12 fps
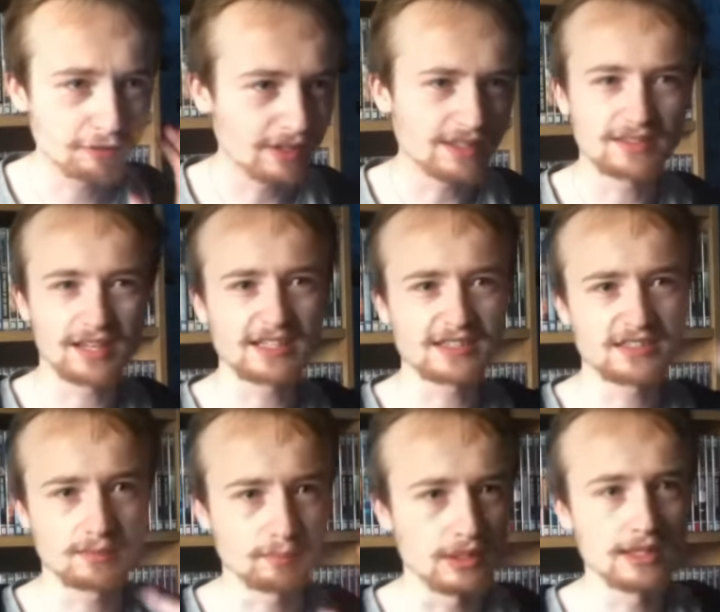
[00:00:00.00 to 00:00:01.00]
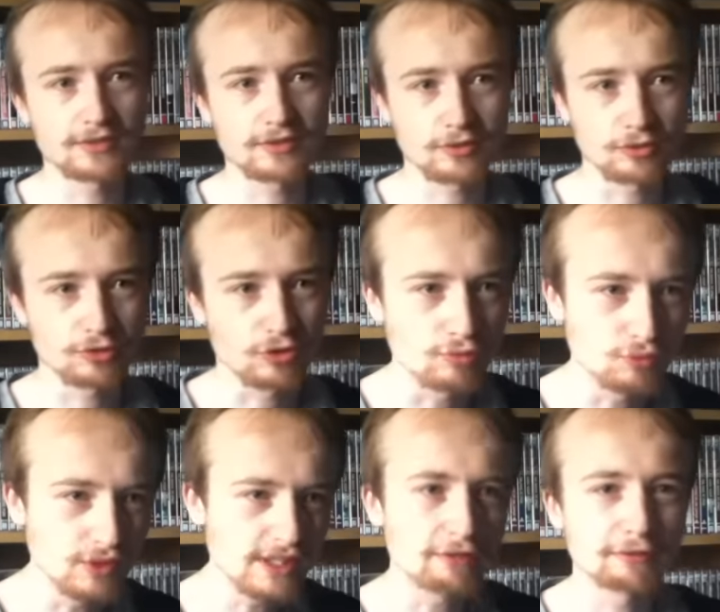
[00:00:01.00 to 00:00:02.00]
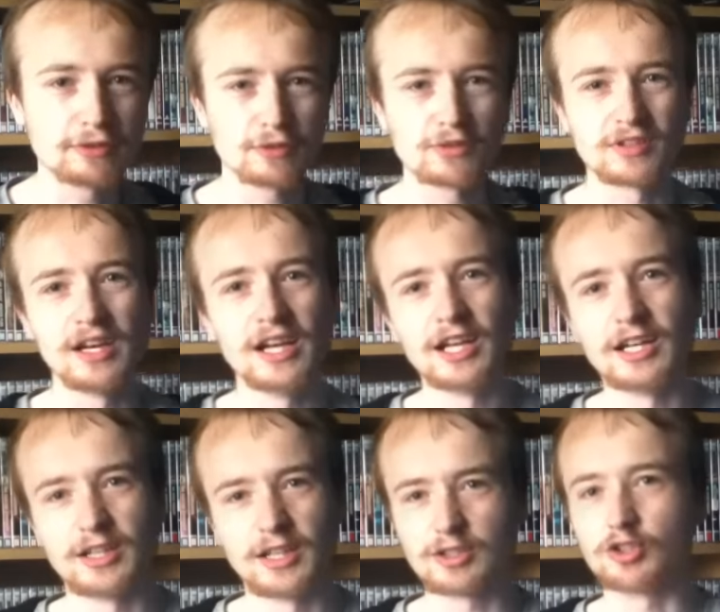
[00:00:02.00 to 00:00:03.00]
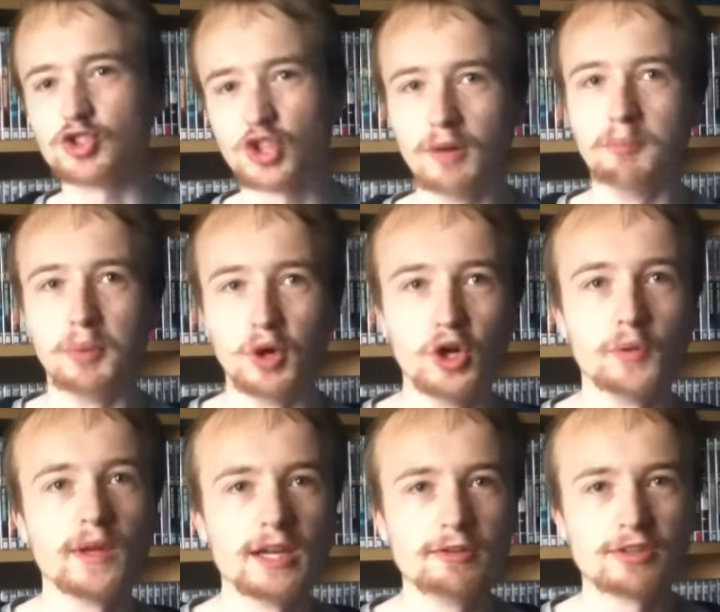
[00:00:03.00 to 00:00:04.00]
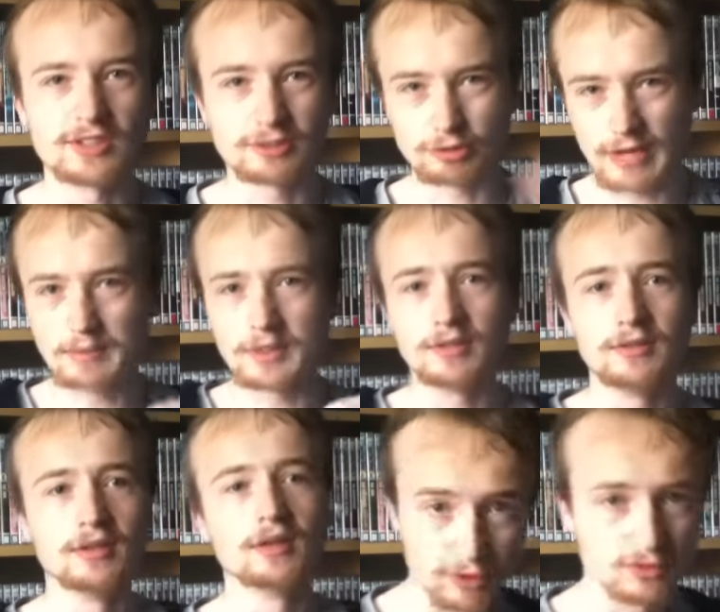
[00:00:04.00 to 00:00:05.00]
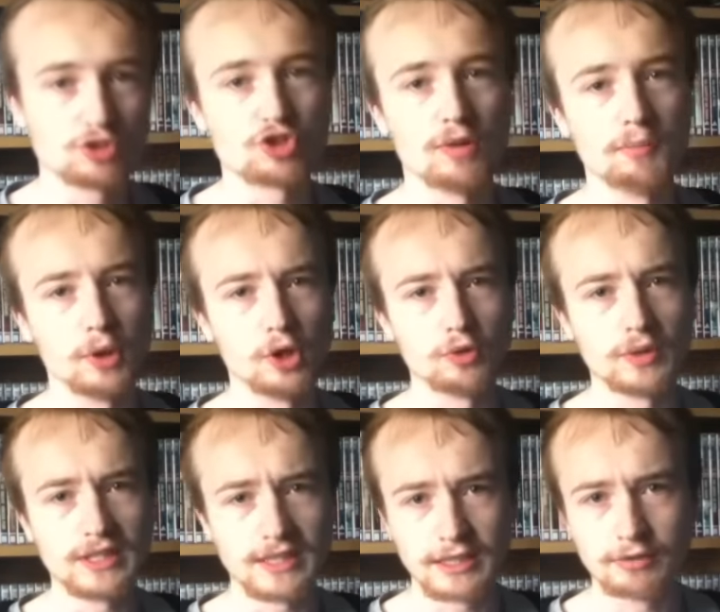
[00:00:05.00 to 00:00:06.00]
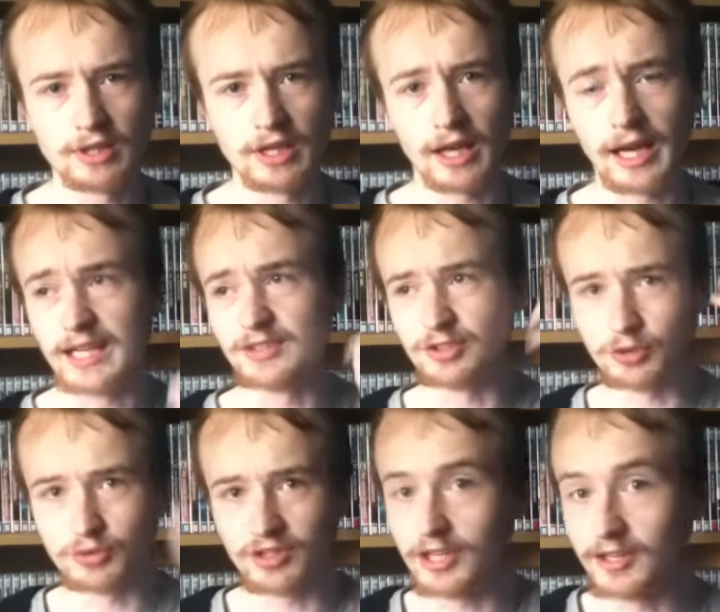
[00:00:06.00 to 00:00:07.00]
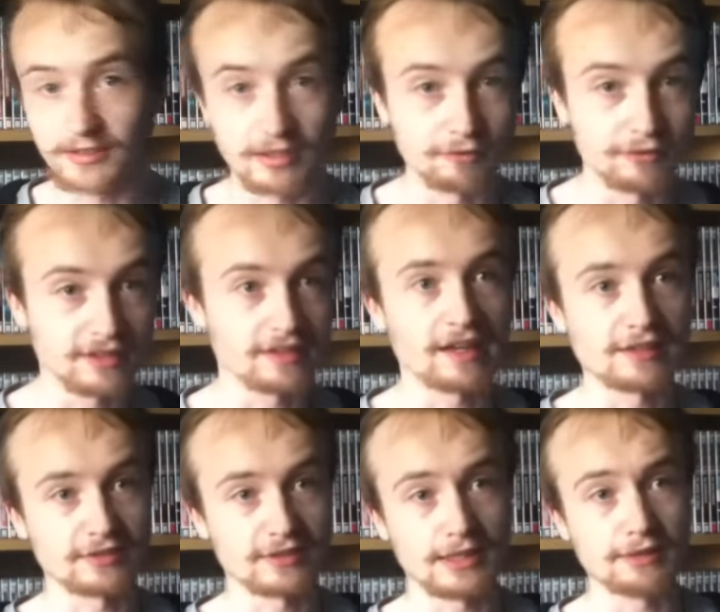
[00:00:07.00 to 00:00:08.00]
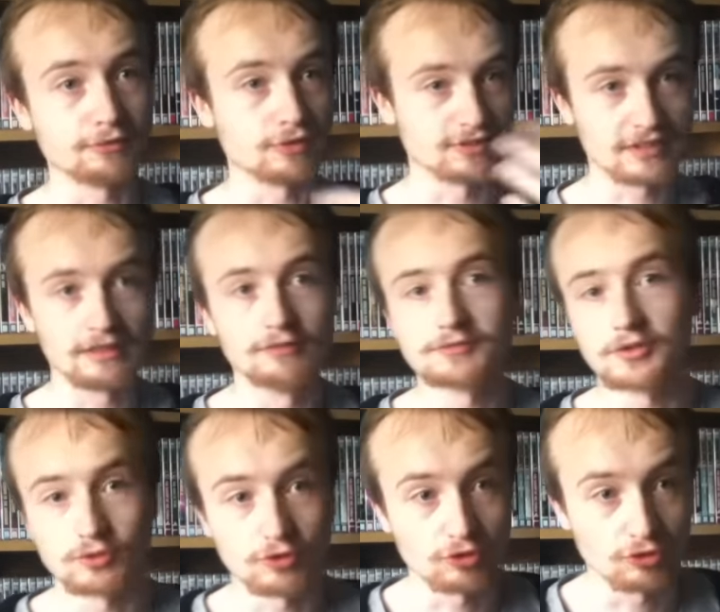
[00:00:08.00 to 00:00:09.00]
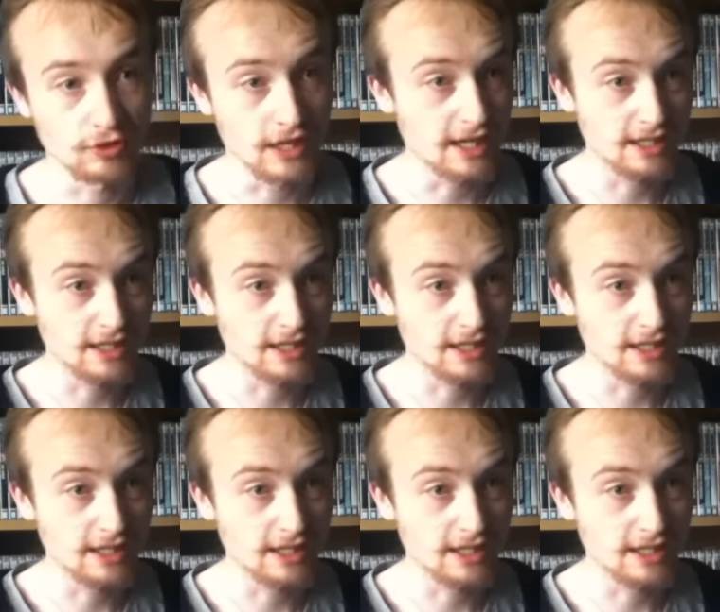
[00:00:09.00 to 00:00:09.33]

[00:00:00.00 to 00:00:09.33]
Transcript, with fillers: Fantastic political story, really feels like the Jon Pertwee era, grabbing from the Jon Pertwee era and utilising them fantastically for a Seventh Doctor story.